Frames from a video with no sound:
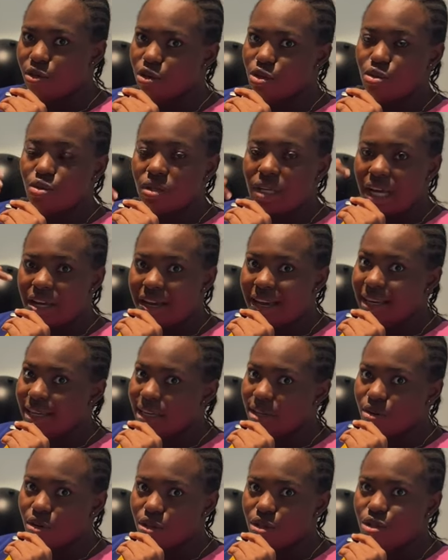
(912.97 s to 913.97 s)
Of course, you that
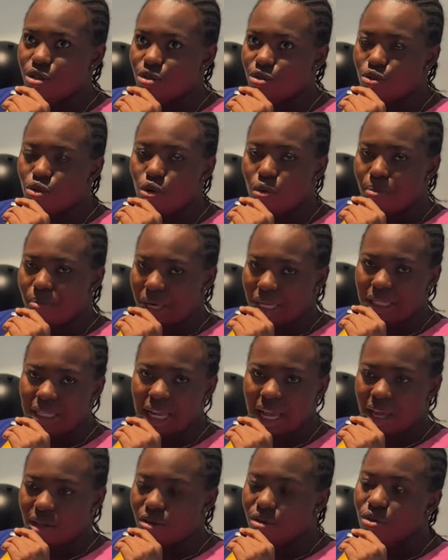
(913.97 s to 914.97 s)
you're in Lagos, you know
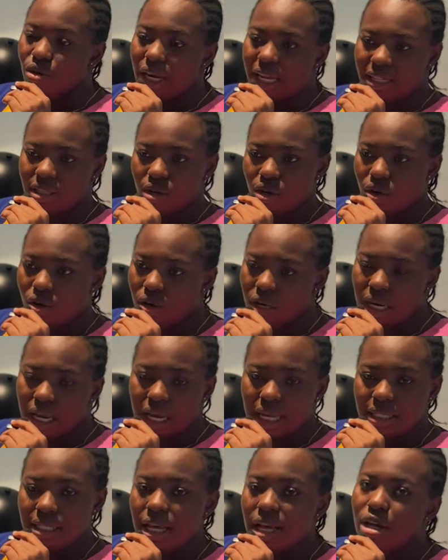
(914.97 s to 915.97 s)
better and you know like the
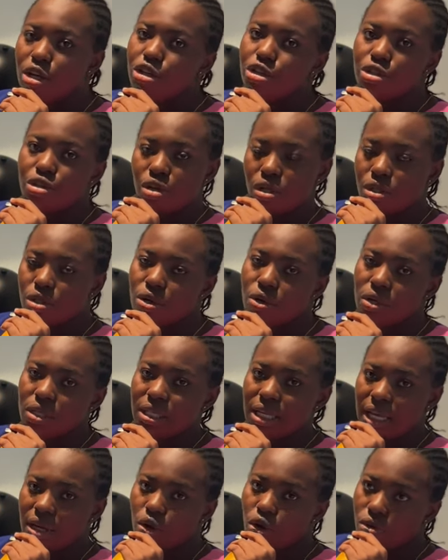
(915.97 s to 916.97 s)
corners,
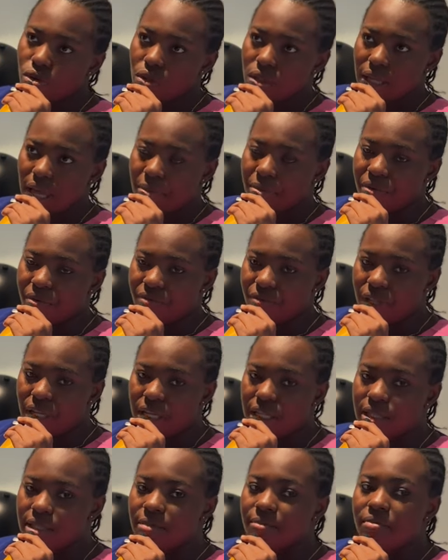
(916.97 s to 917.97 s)
shortcuts and all those type
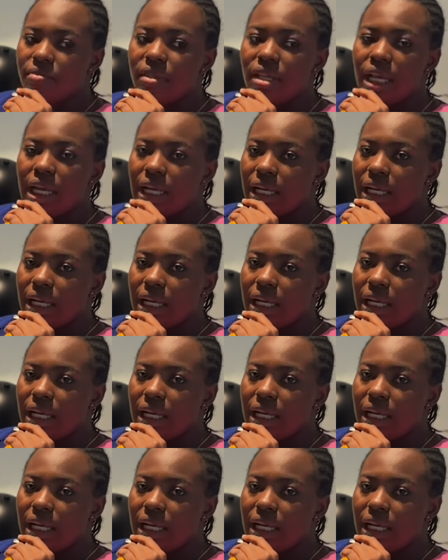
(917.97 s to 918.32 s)
of things.